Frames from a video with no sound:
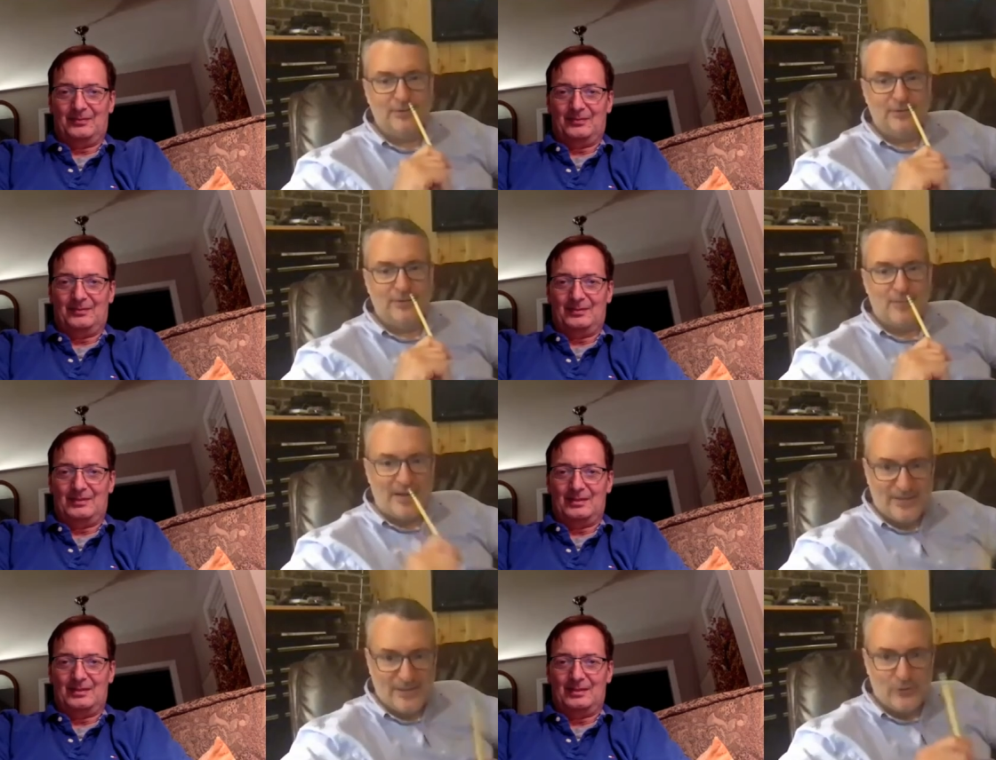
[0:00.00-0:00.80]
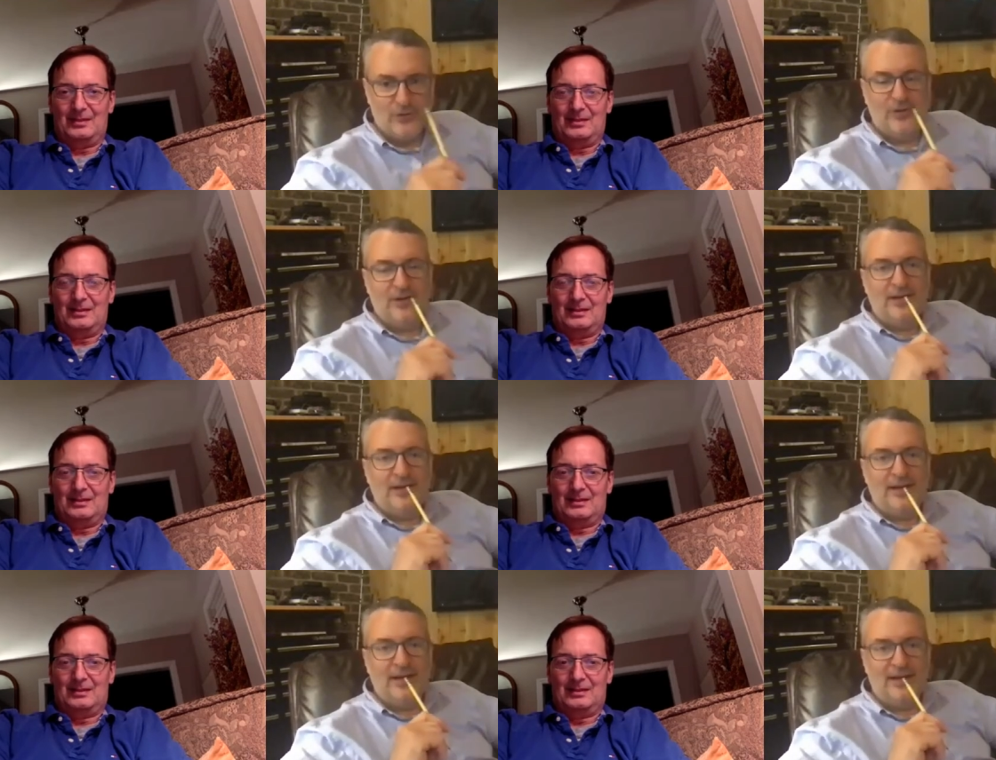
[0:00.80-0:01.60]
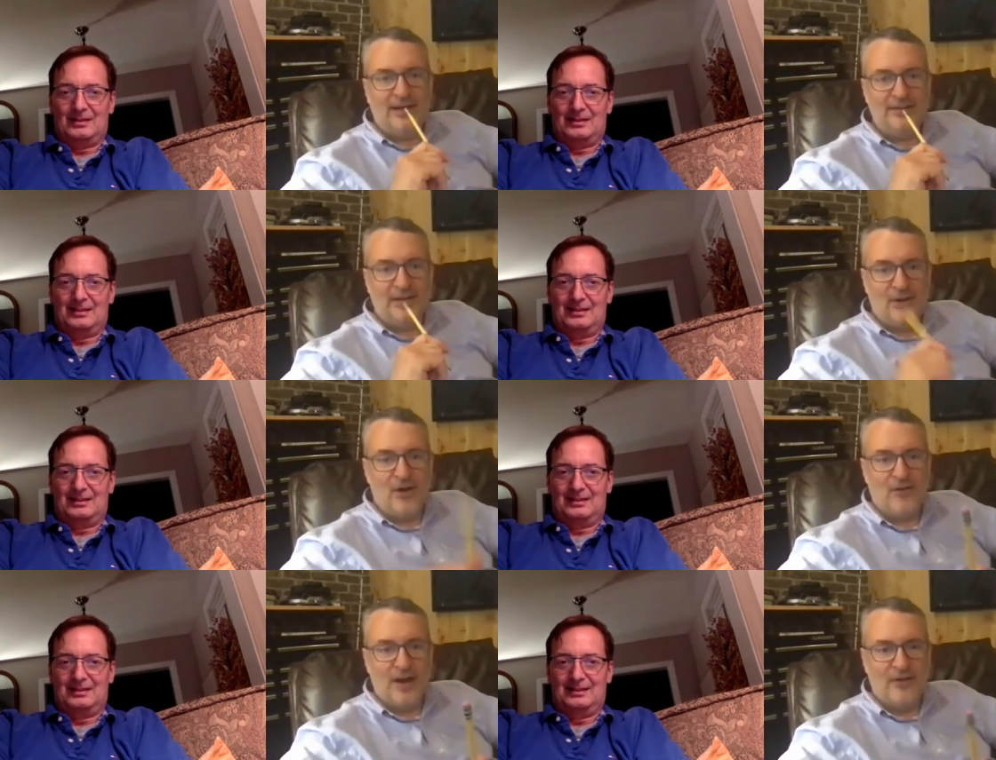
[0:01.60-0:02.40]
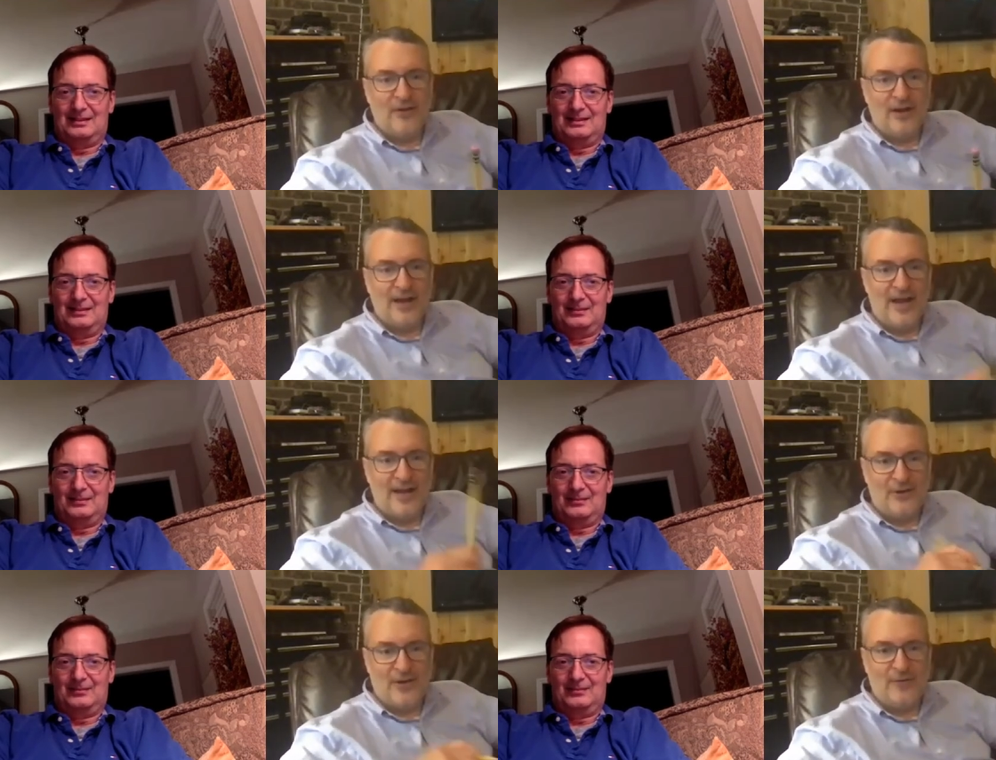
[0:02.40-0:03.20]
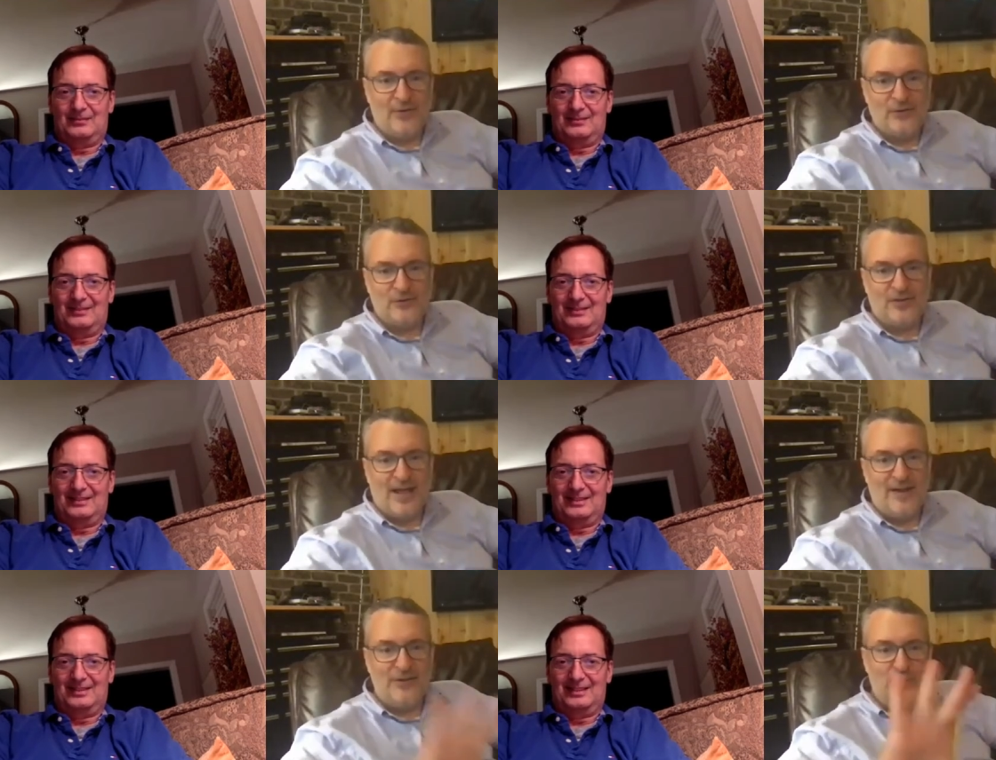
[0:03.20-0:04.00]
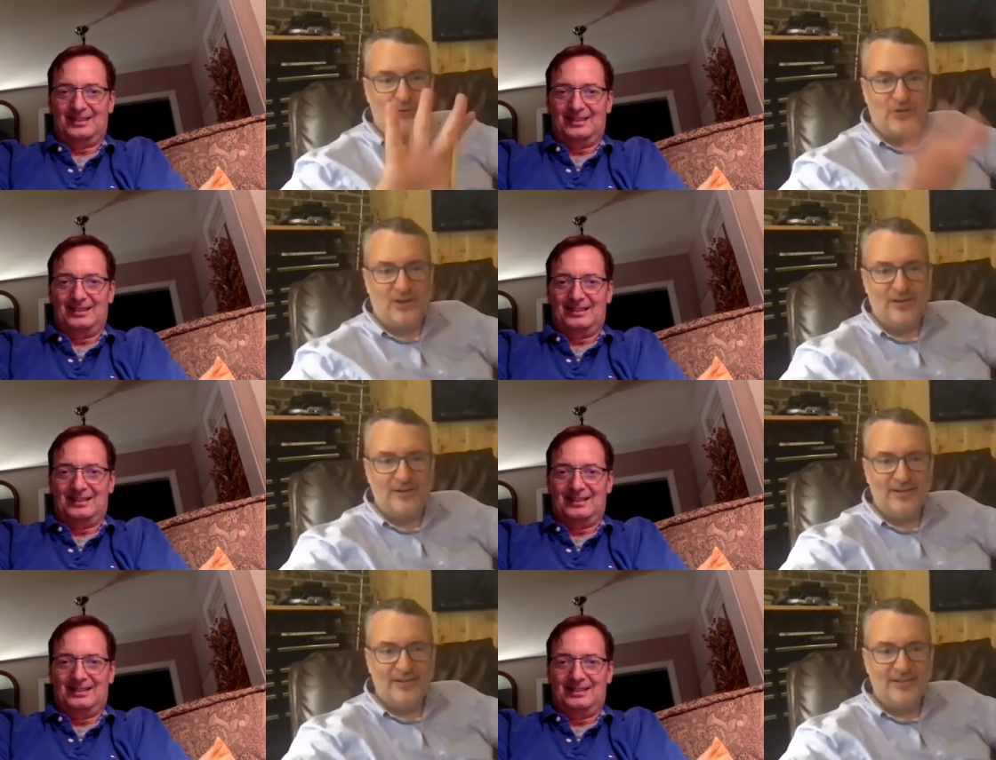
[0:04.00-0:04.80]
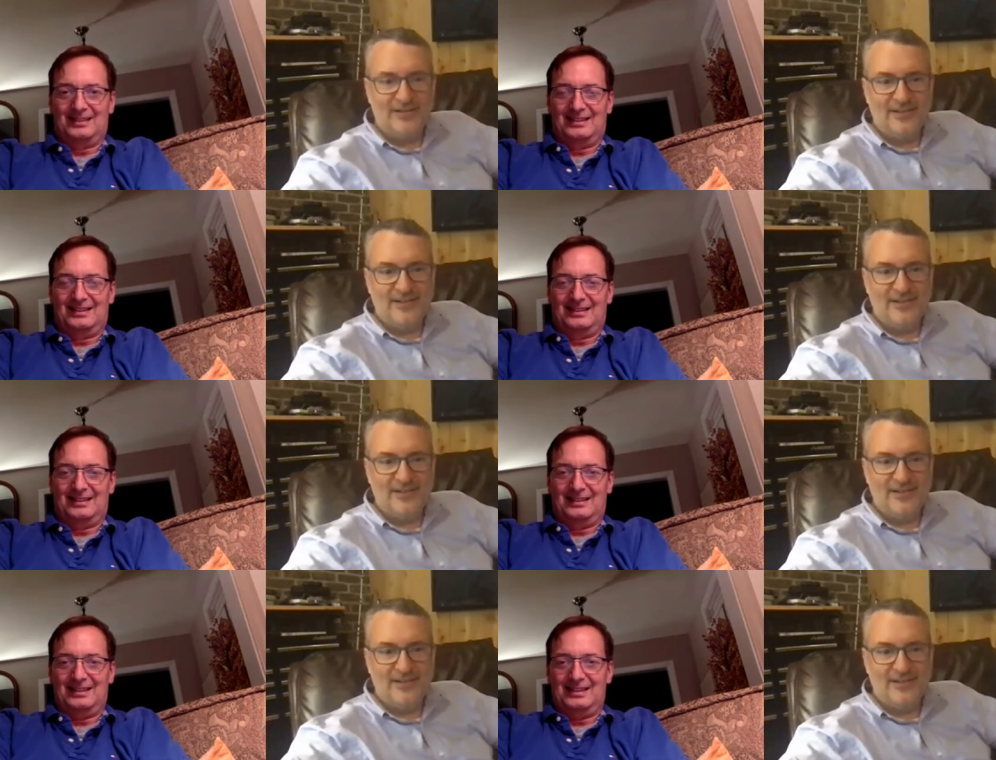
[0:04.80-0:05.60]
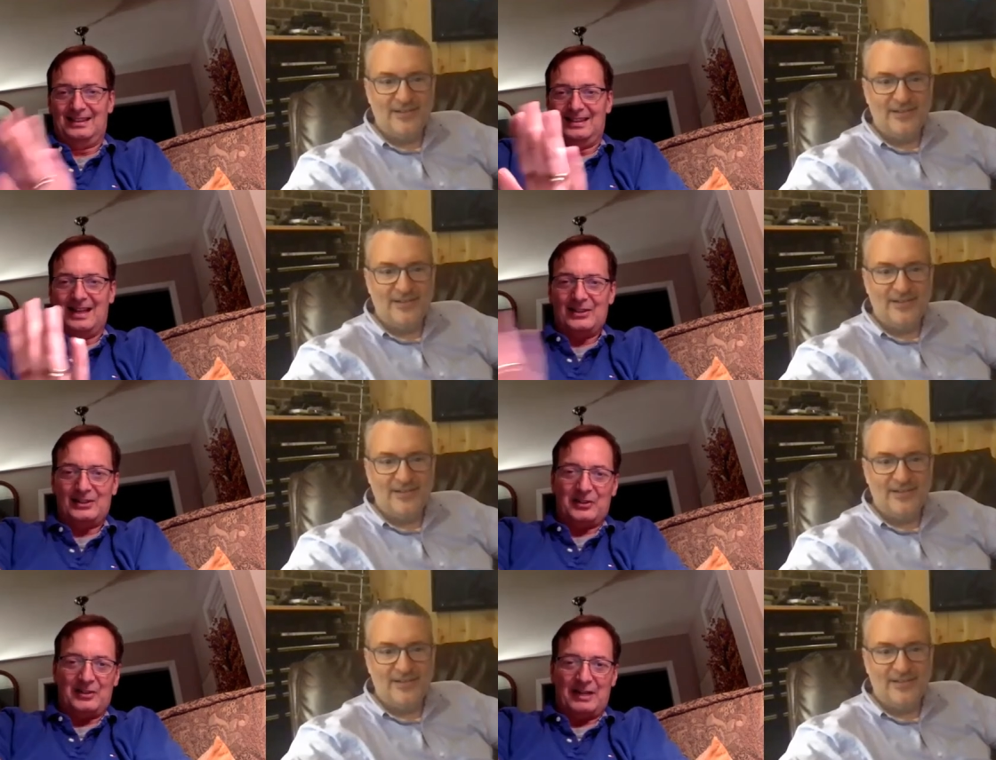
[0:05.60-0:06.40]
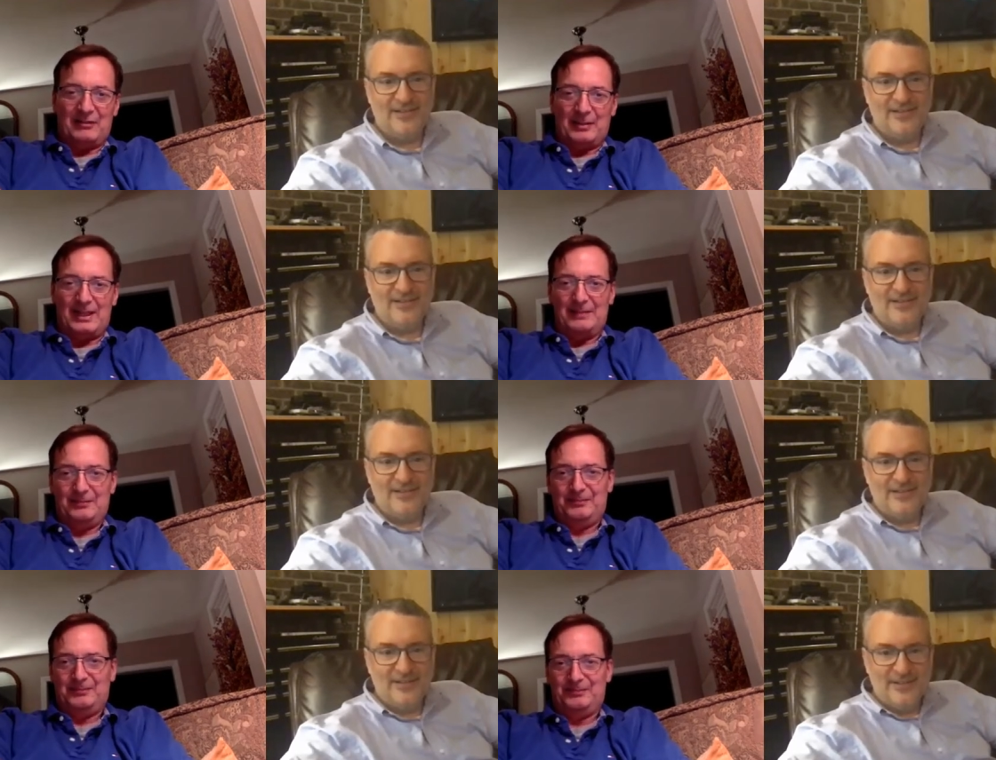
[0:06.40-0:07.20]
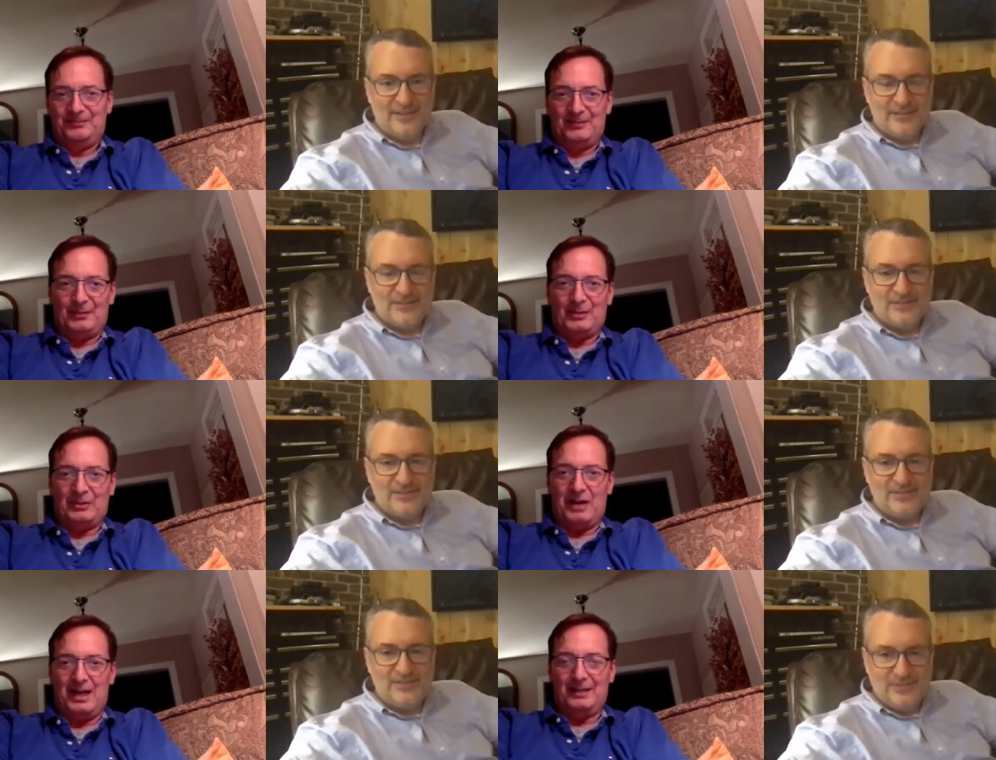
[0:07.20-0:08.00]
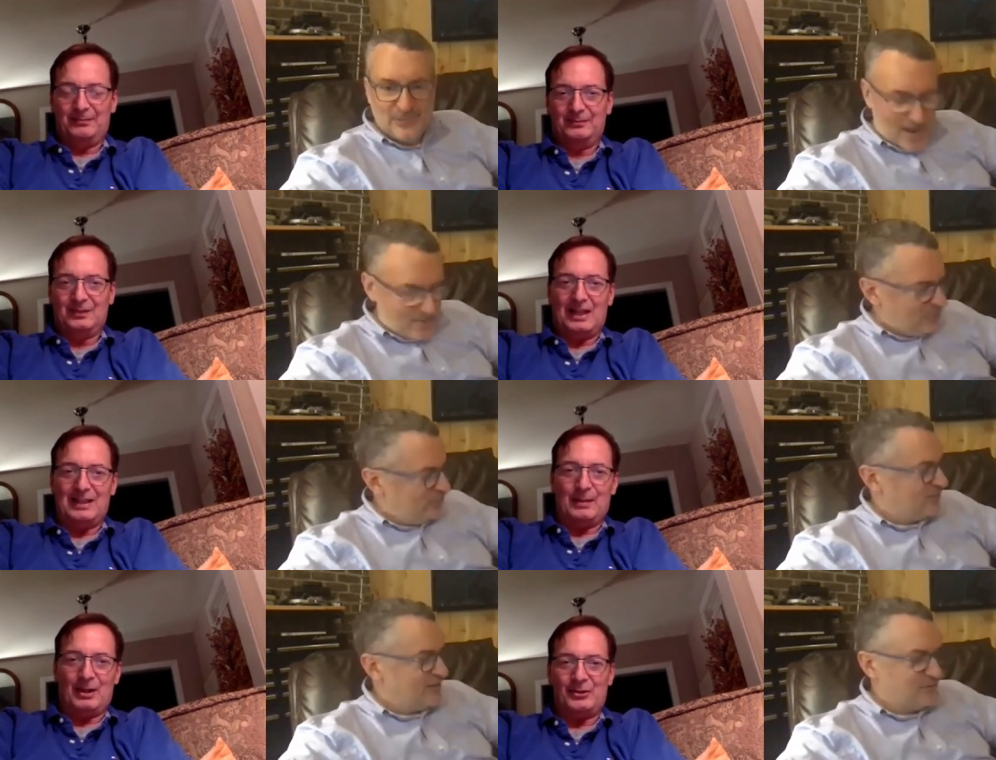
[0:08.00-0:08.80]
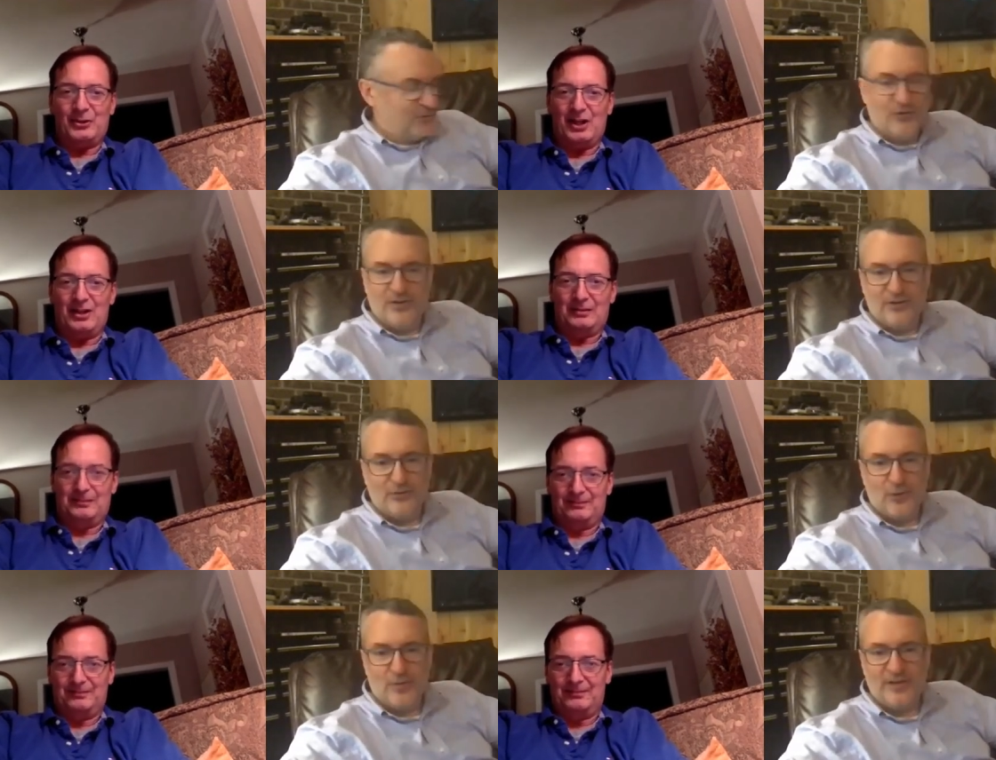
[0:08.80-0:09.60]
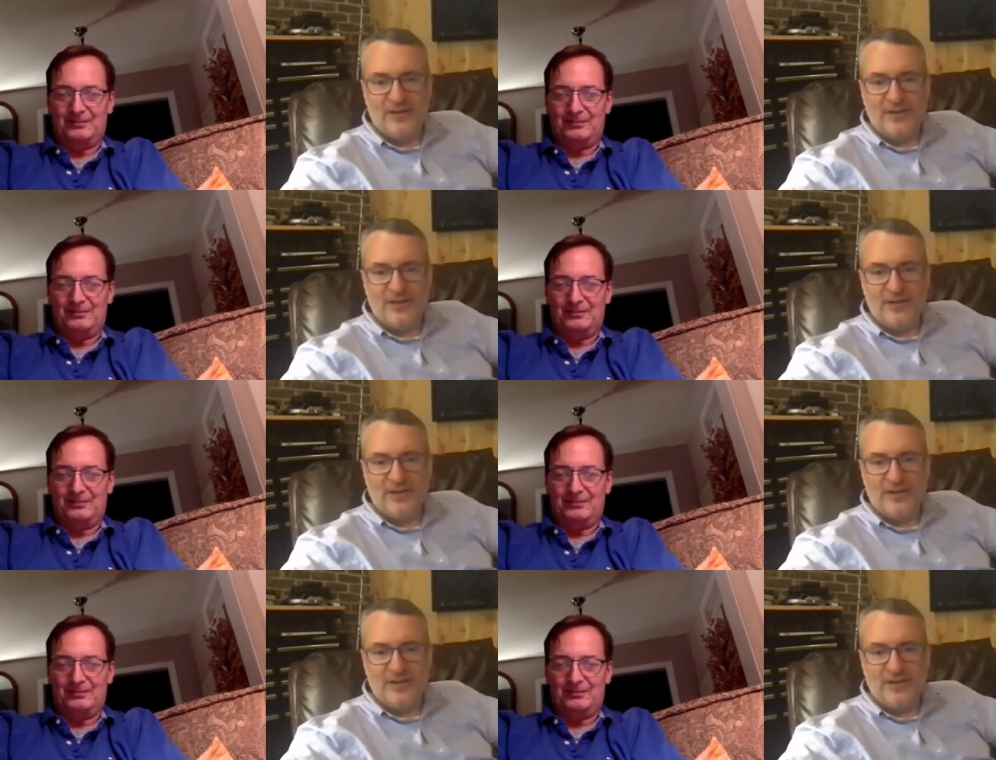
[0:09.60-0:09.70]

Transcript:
Speaker 1: my teacher, and an all around great guy, Craig Richardson. How are you doing, sir?
Speaker 2: How's it going, everybody? I'm doing great. Glad I to be I appreciate you doing this for
Speaker 1: me.